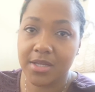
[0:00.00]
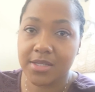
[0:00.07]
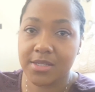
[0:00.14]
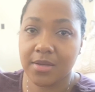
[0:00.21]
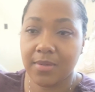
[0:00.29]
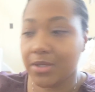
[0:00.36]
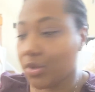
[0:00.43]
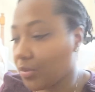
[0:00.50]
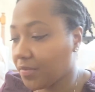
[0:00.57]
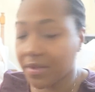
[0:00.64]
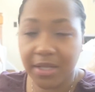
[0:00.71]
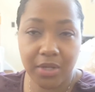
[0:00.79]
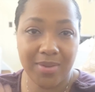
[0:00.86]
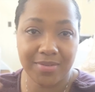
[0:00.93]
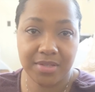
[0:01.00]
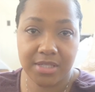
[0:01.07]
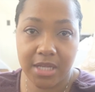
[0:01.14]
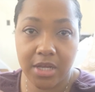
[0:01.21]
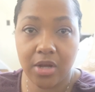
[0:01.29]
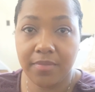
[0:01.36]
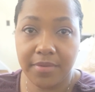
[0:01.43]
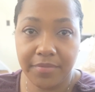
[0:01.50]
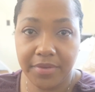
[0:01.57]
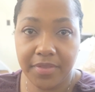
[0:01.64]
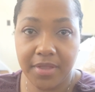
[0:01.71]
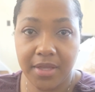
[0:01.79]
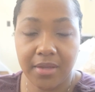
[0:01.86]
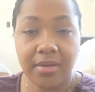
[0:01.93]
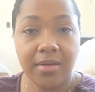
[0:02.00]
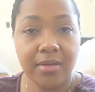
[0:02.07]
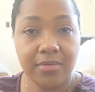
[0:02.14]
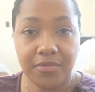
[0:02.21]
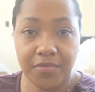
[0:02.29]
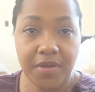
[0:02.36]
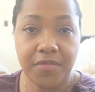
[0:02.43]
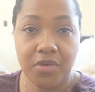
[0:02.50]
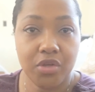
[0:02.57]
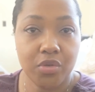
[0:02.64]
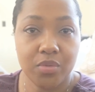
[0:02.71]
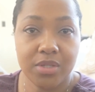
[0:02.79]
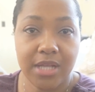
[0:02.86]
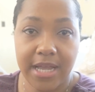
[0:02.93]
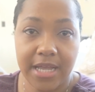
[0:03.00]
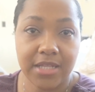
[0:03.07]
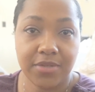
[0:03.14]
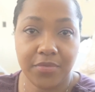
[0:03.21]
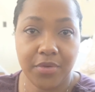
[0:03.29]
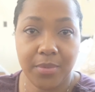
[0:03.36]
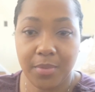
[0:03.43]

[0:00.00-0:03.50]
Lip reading: So I don't feel like you have to take off everything if you use the hands-free